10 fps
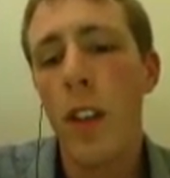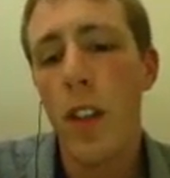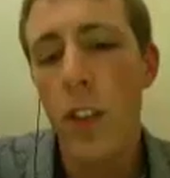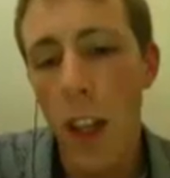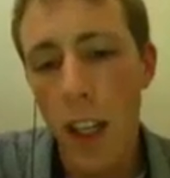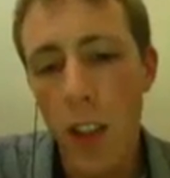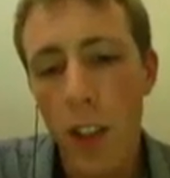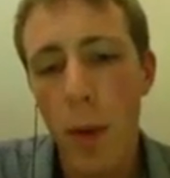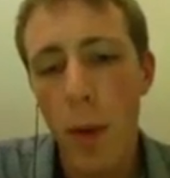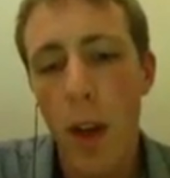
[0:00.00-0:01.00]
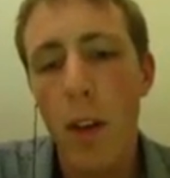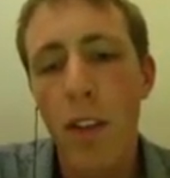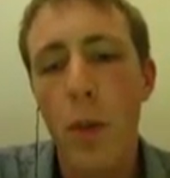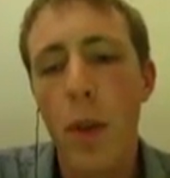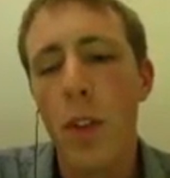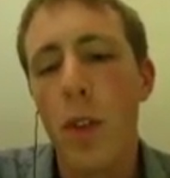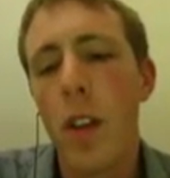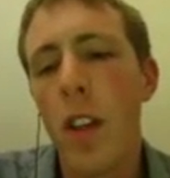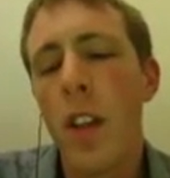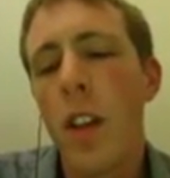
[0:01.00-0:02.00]
The link is here below if you want to
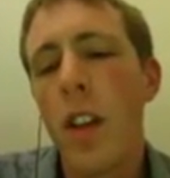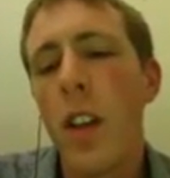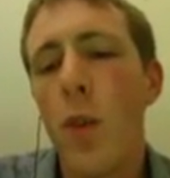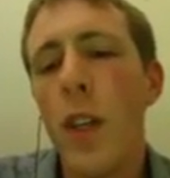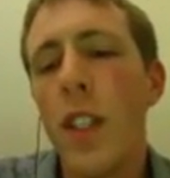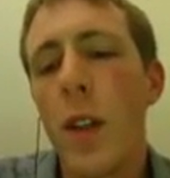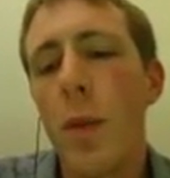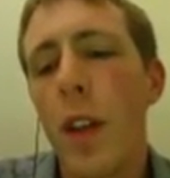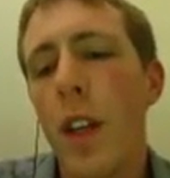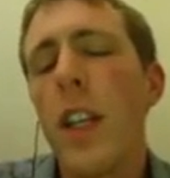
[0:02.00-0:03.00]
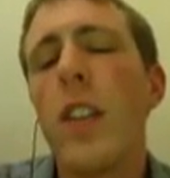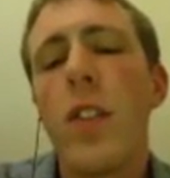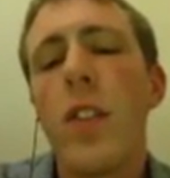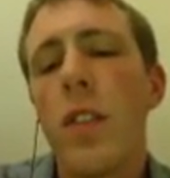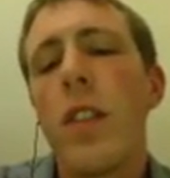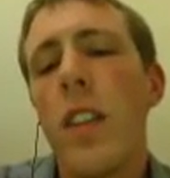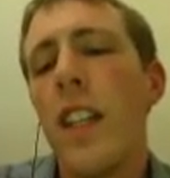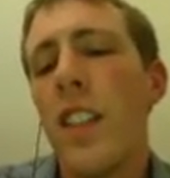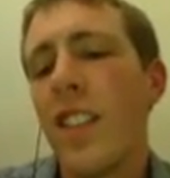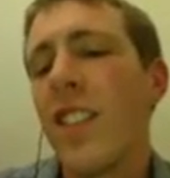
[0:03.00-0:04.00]
read something. It's
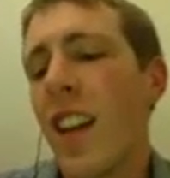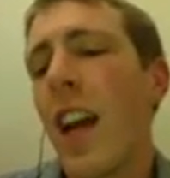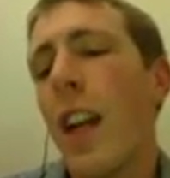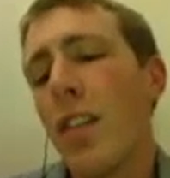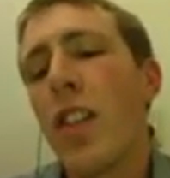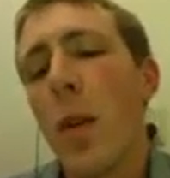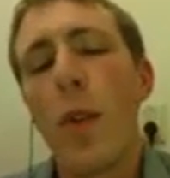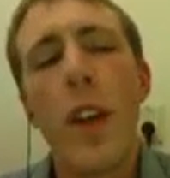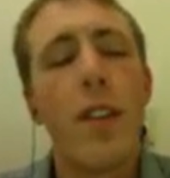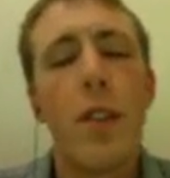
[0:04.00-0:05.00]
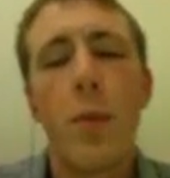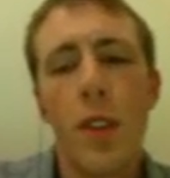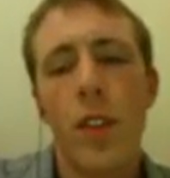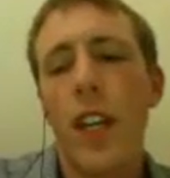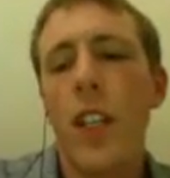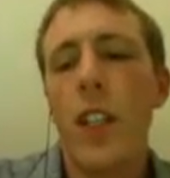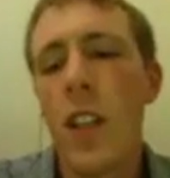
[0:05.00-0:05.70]
kind of a summary of this presentation.